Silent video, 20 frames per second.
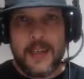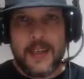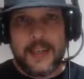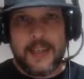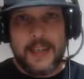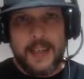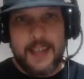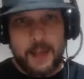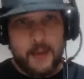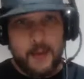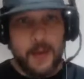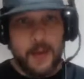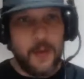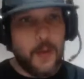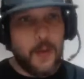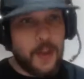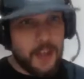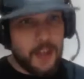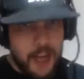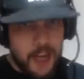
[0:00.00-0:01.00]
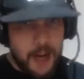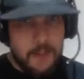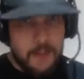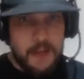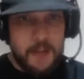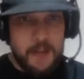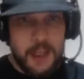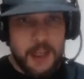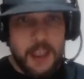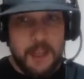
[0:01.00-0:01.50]
didn't really want to
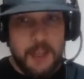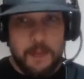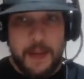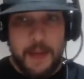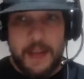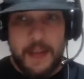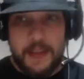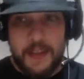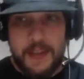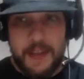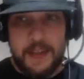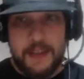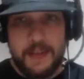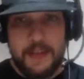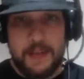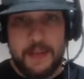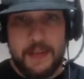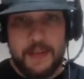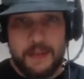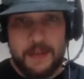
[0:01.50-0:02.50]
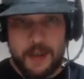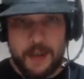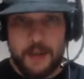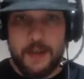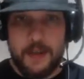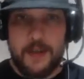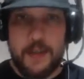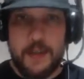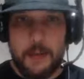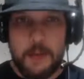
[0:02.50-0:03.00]
comment much about this certain
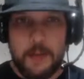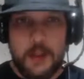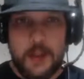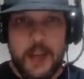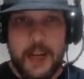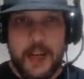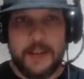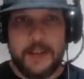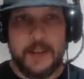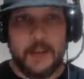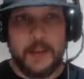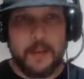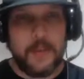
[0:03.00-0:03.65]
subject,